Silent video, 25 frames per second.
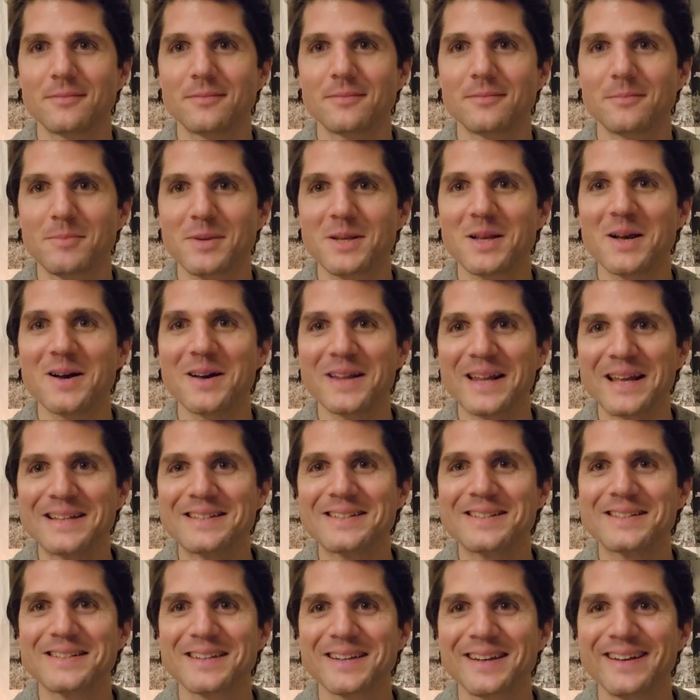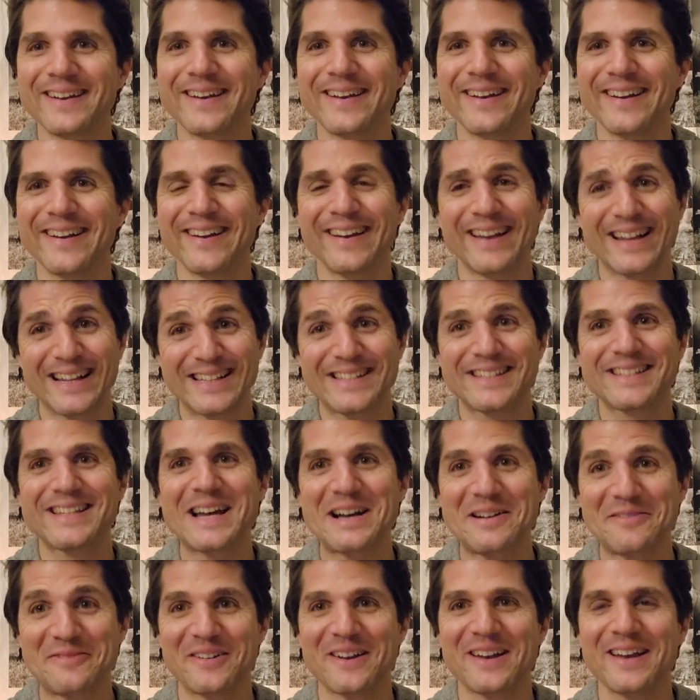Be honest. It's
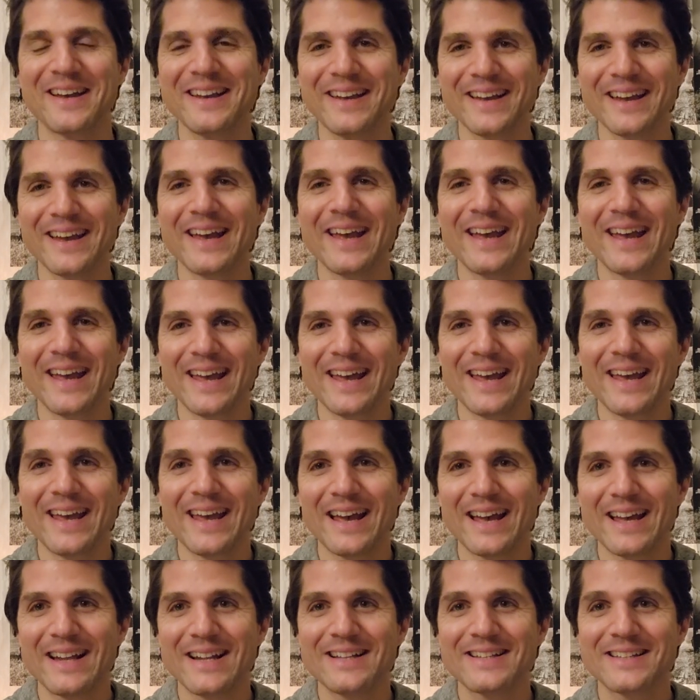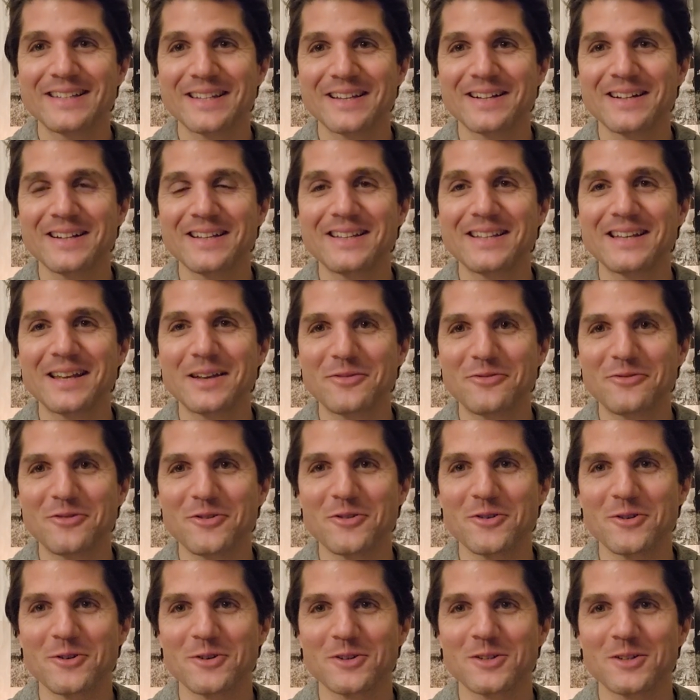tough, eh? And it's only day
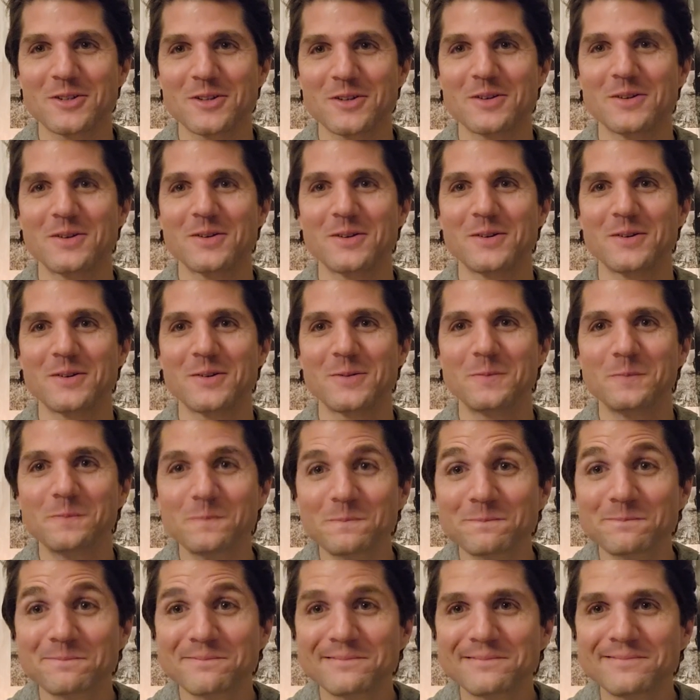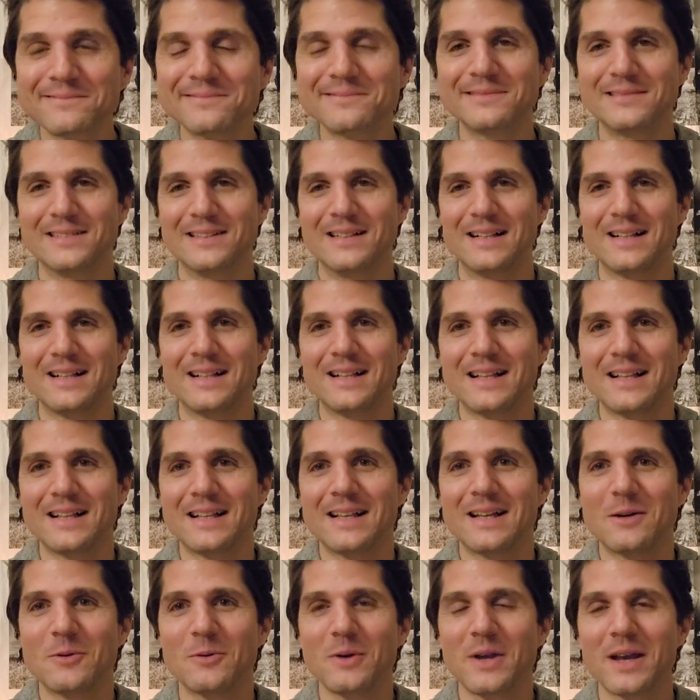4, so
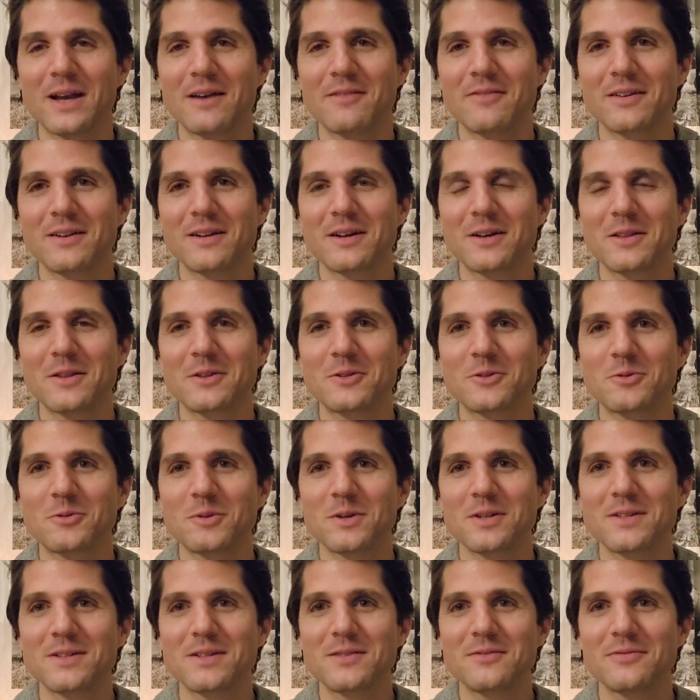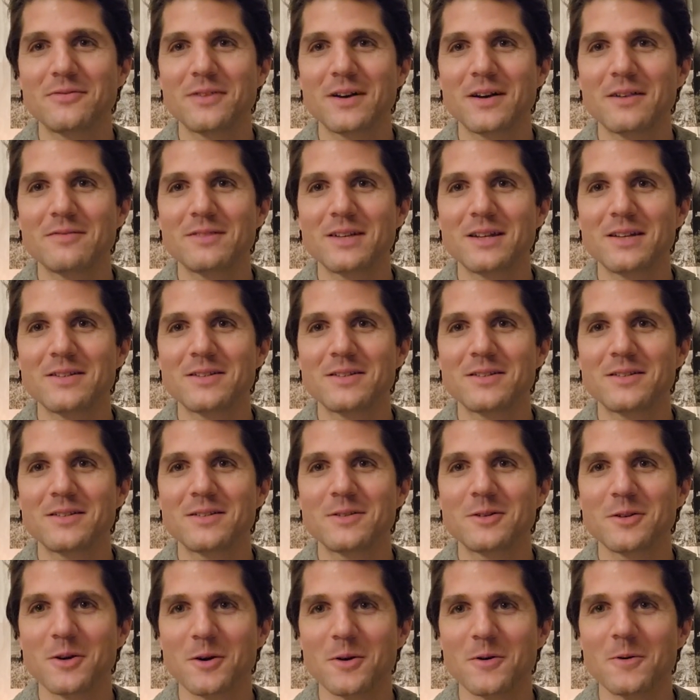we have another 25 days
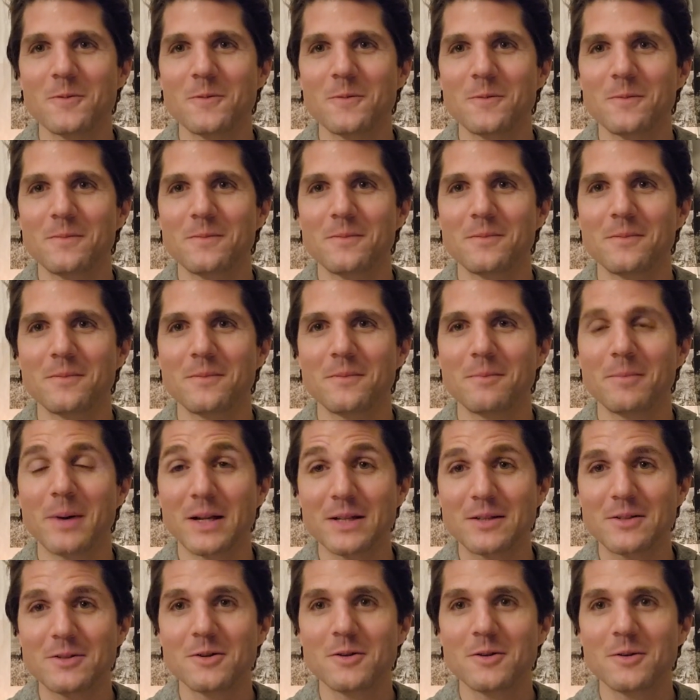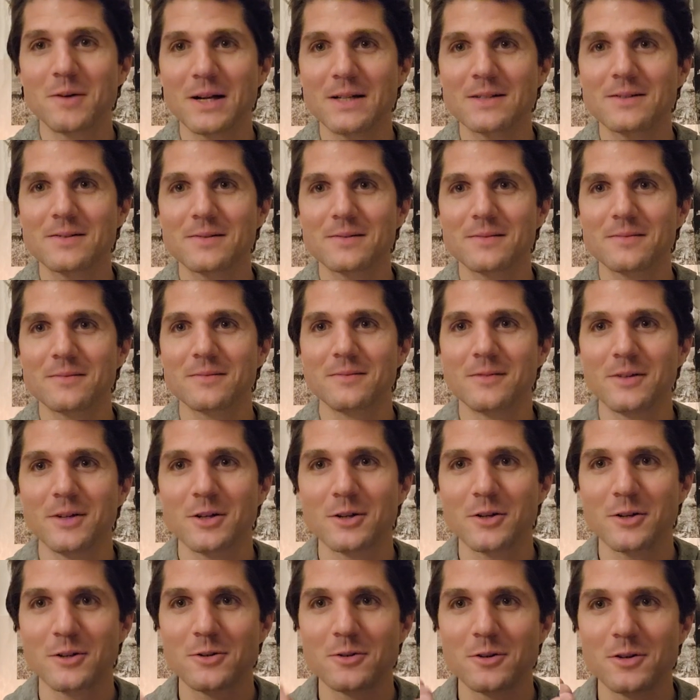to go. But you know what? We're
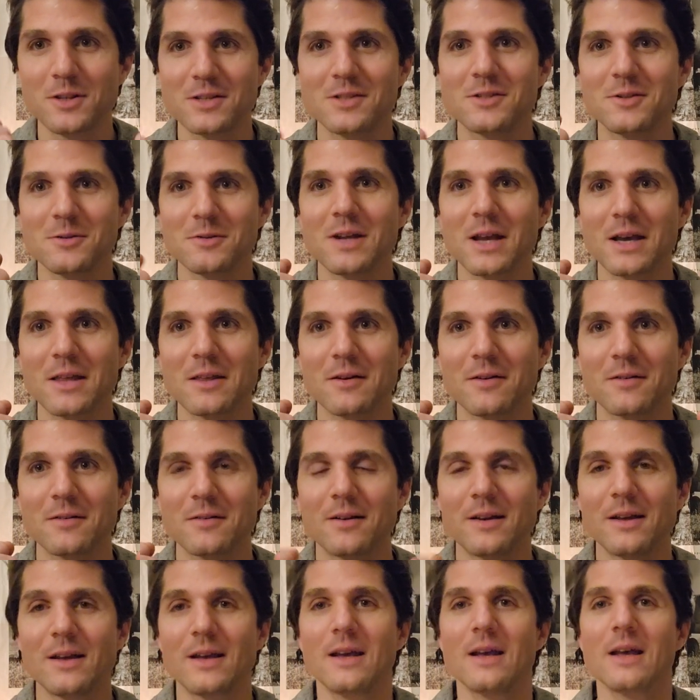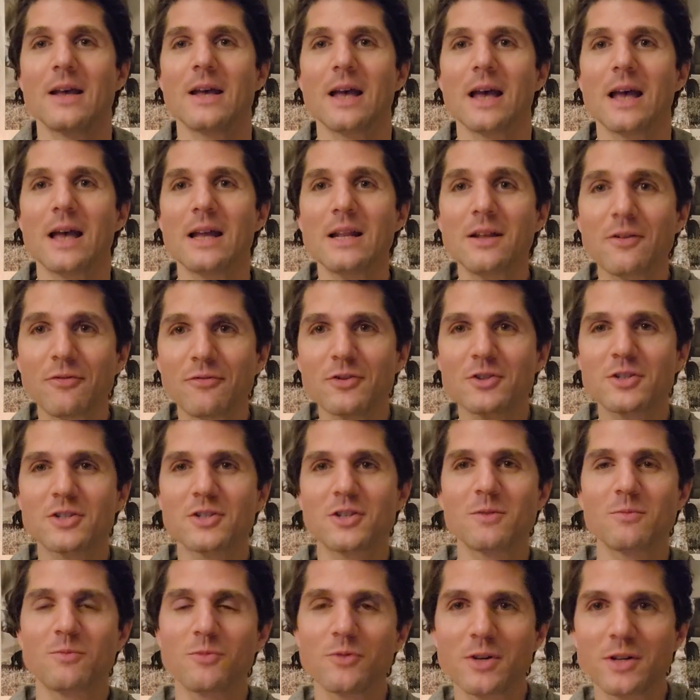going to do this together. And if for
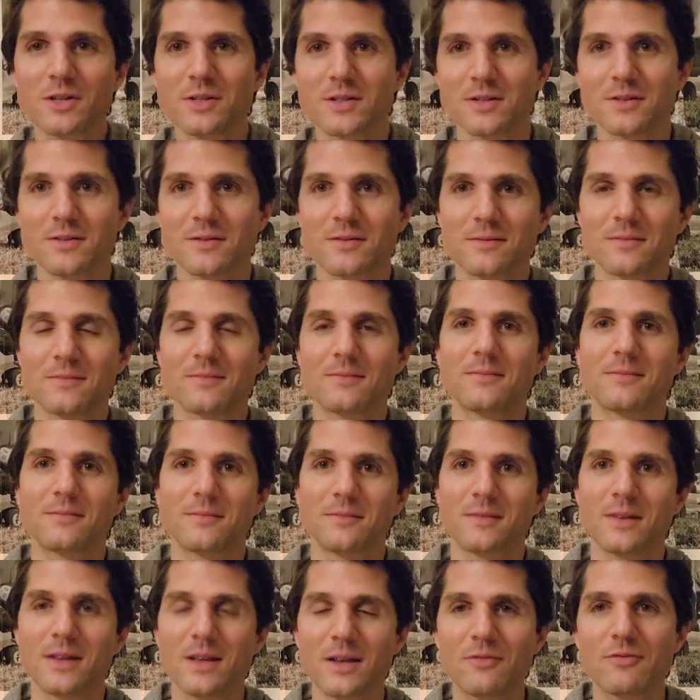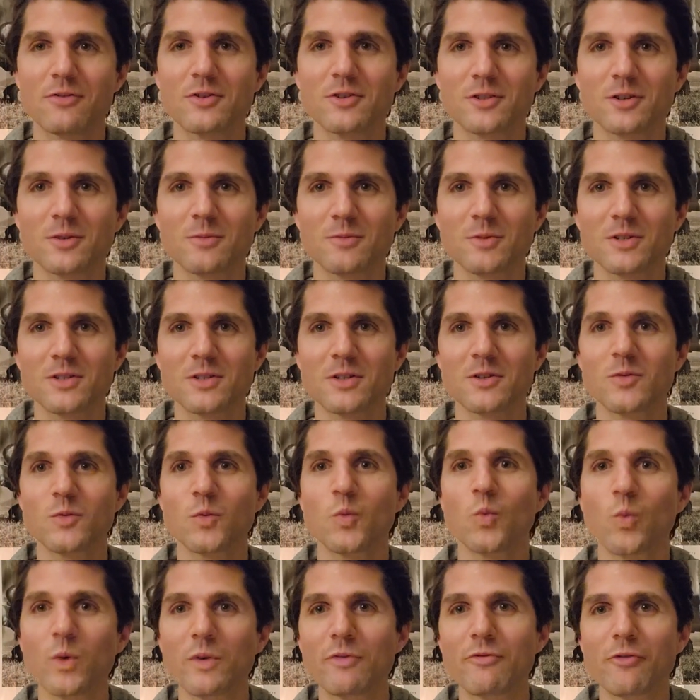some reason we
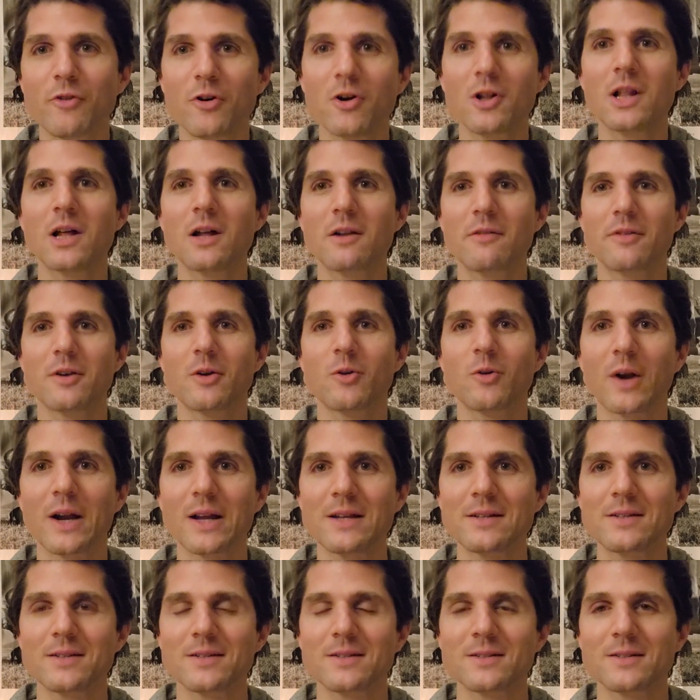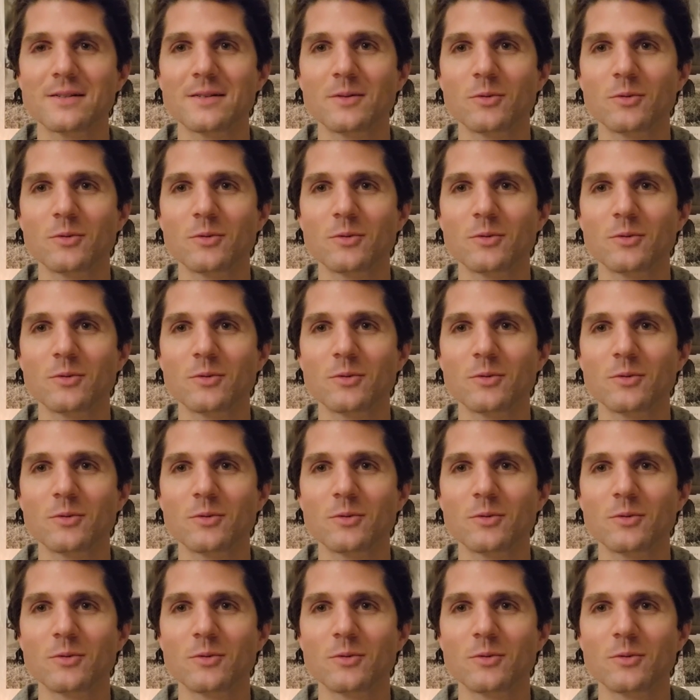fall out of the grace,